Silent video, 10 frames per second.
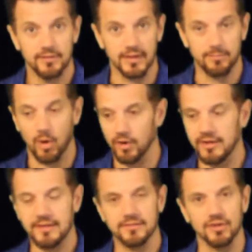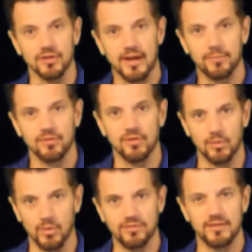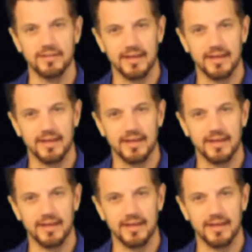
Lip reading: Okay, parking is a good opportunity. Once you get